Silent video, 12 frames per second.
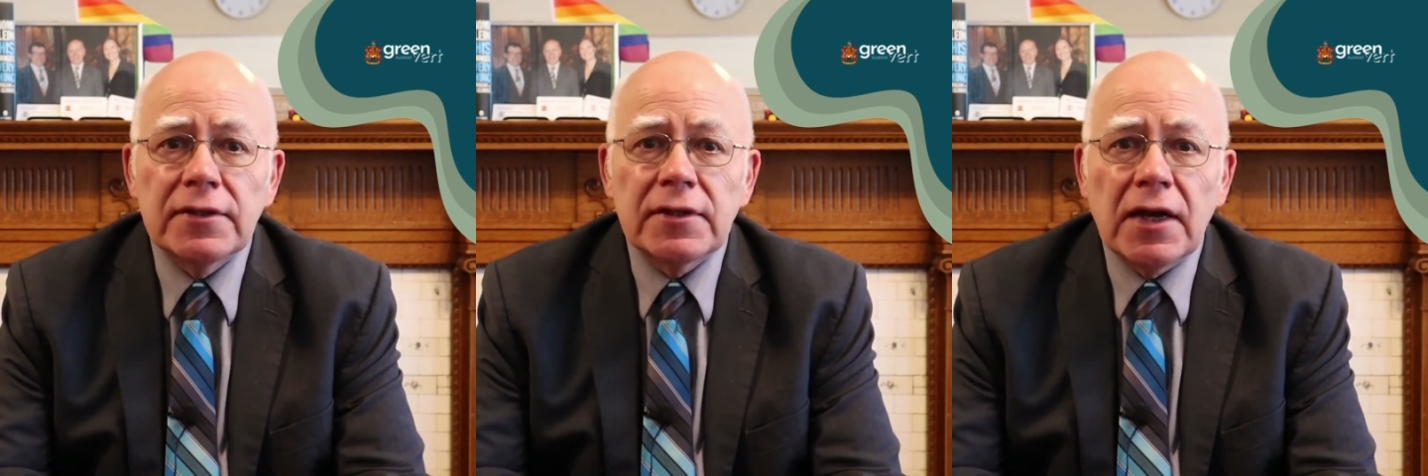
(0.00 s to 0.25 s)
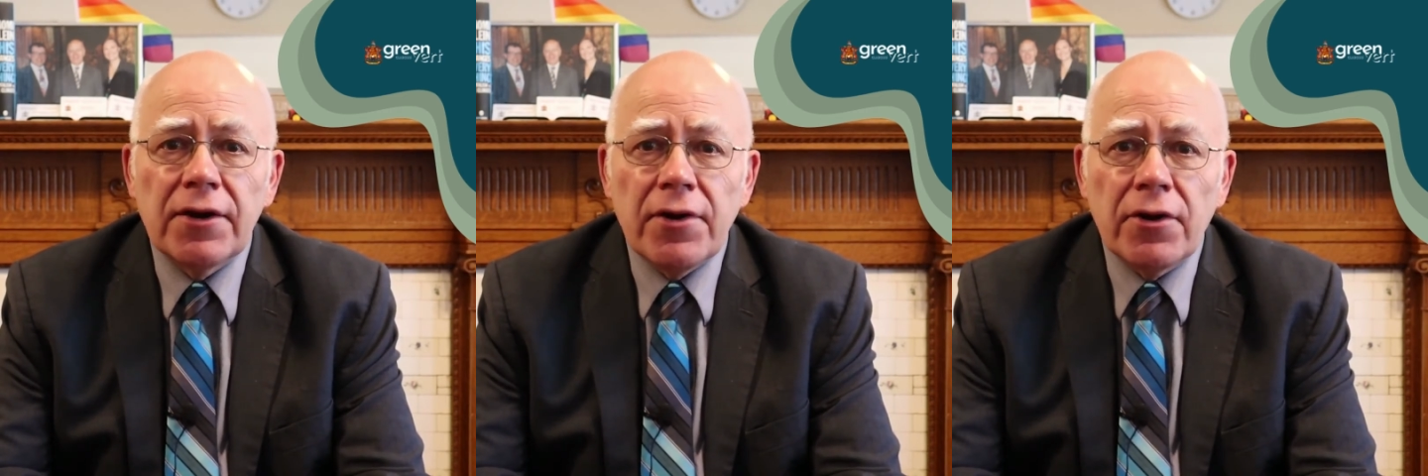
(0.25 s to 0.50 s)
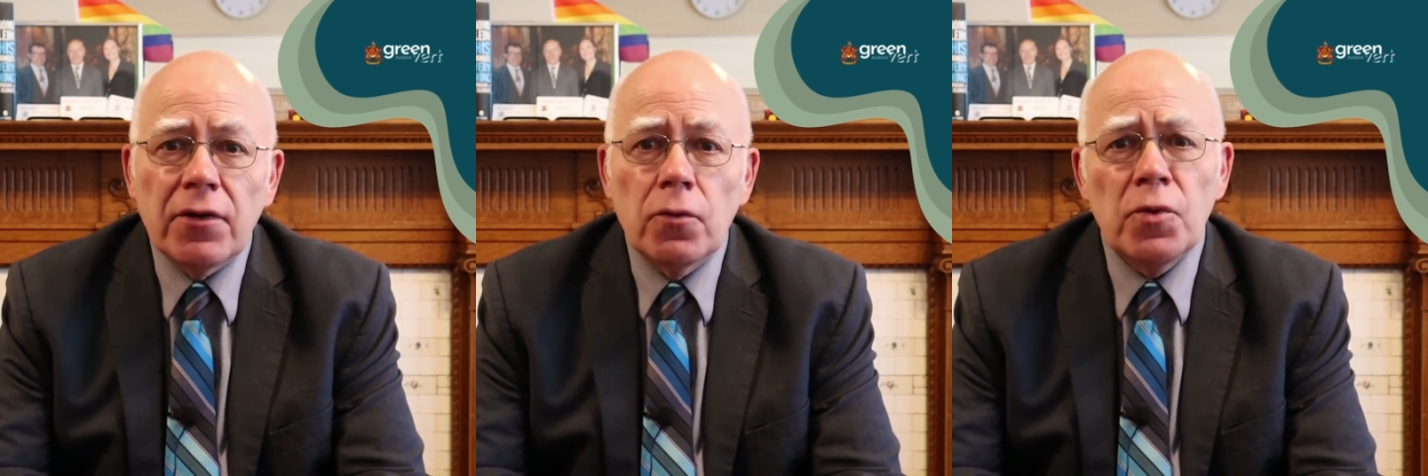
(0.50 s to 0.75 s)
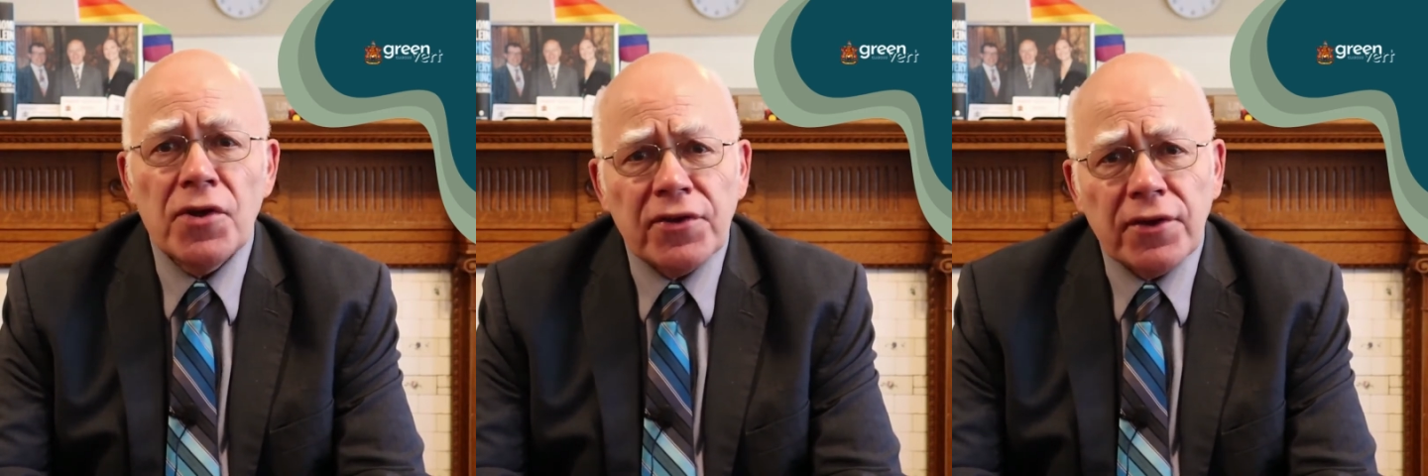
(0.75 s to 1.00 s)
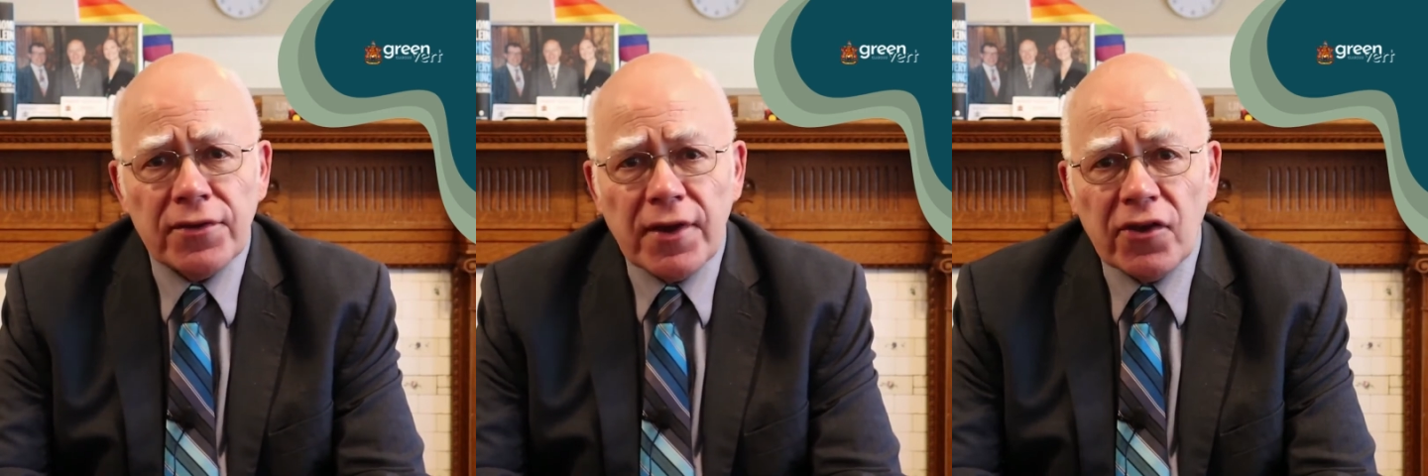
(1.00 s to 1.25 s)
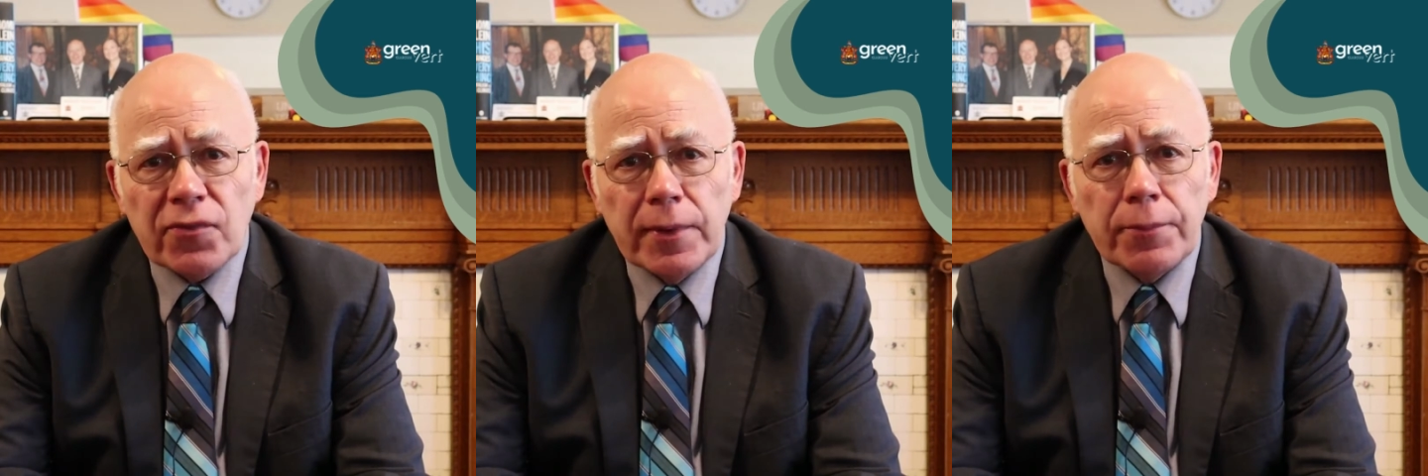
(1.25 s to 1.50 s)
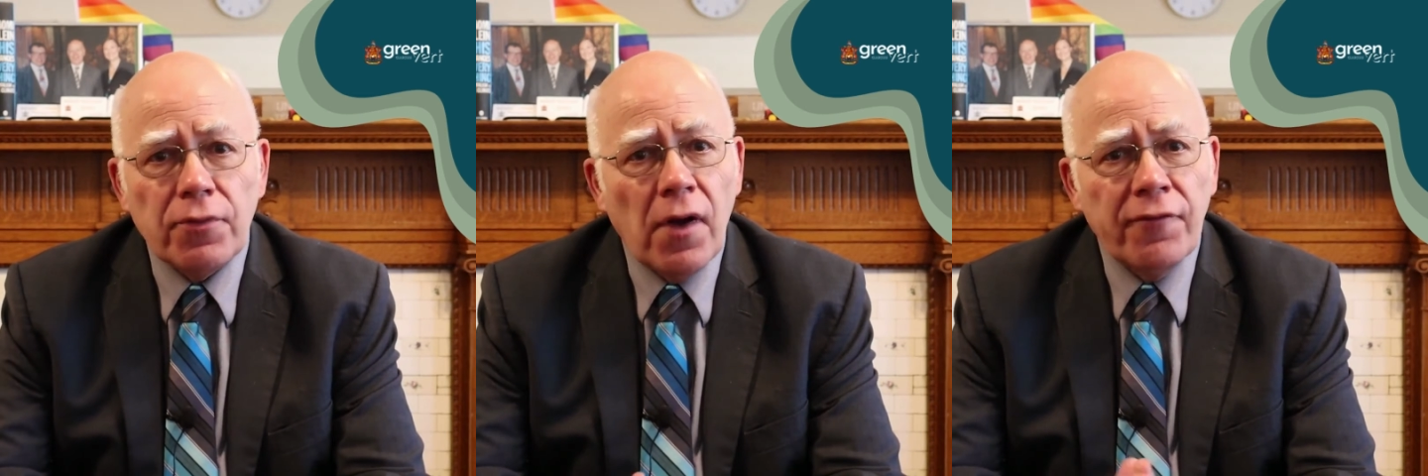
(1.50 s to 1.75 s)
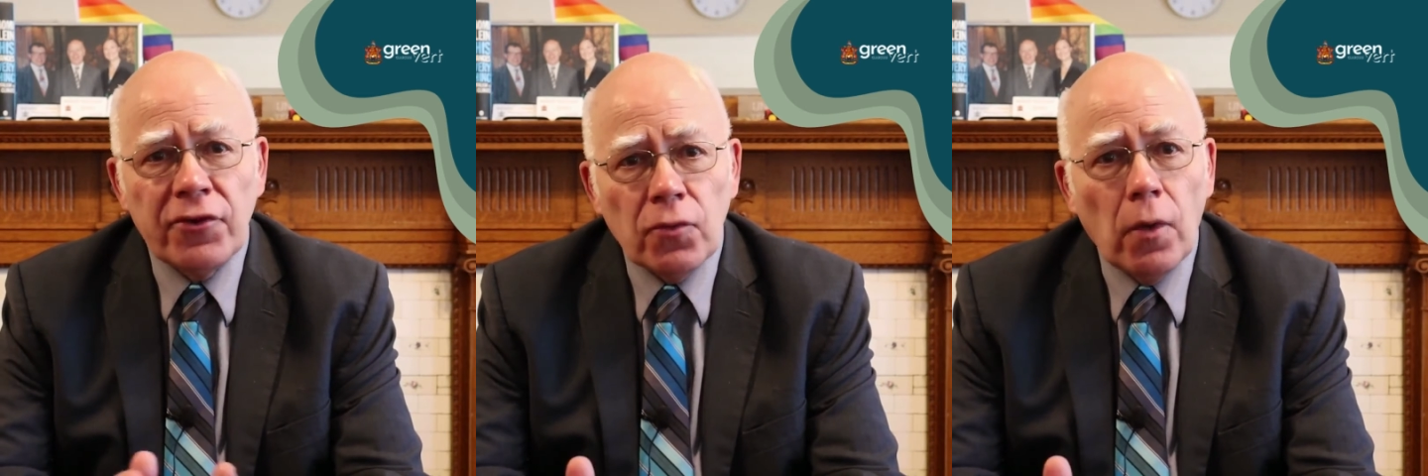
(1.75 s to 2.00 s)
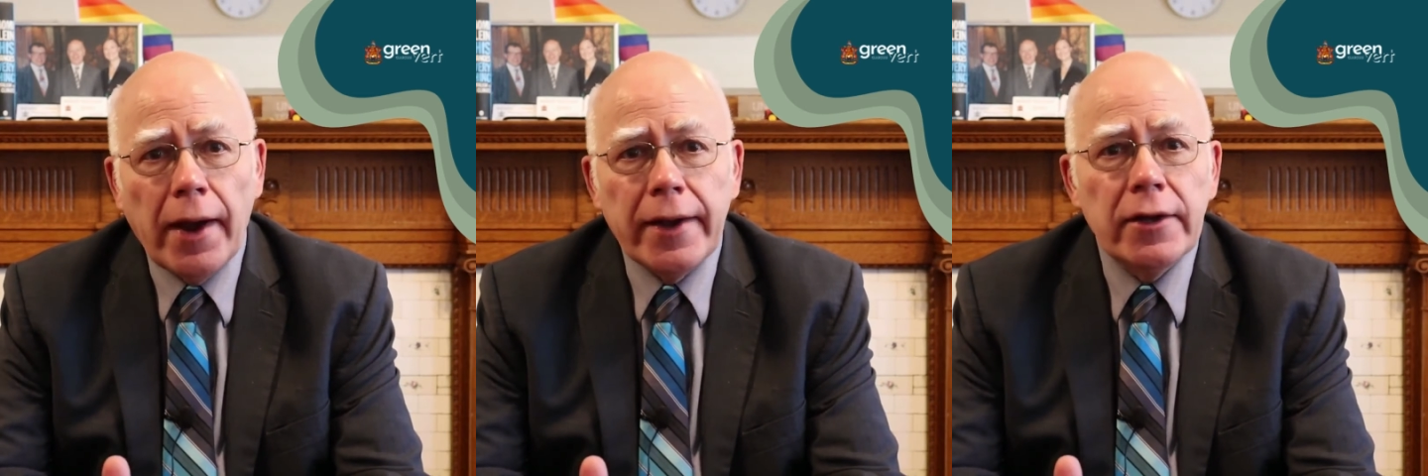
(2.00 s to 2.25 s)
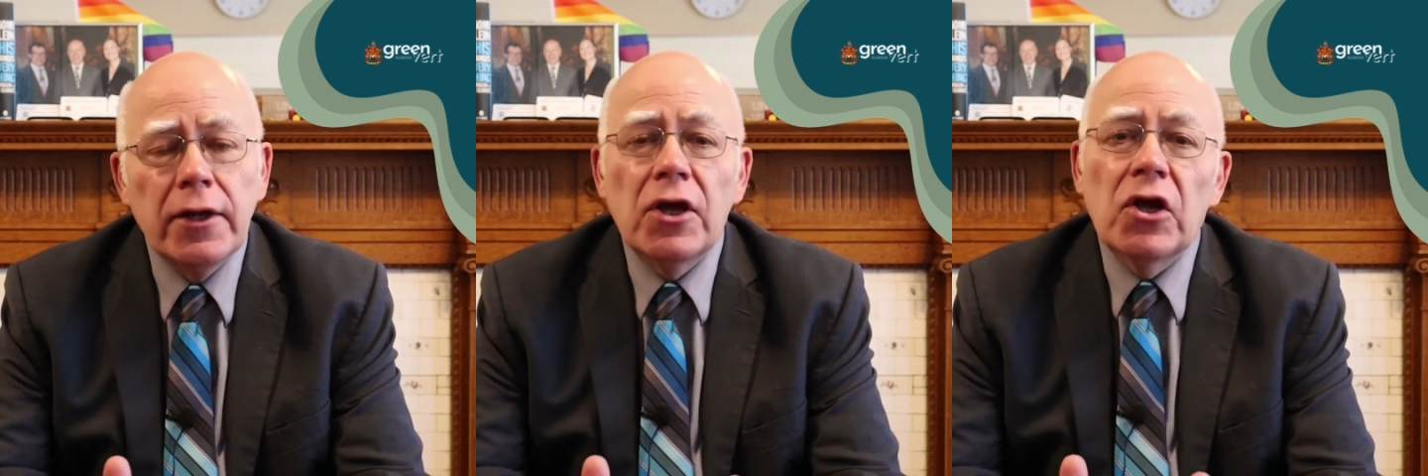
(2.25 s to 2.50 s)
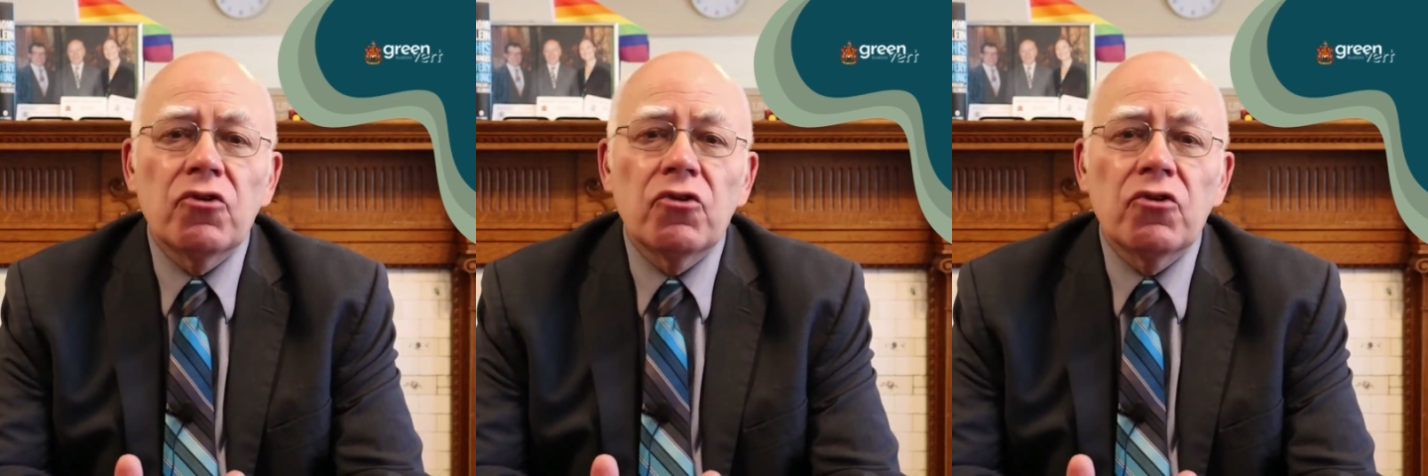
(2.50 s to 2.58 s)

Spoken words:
to carry out a risk assessment province-wide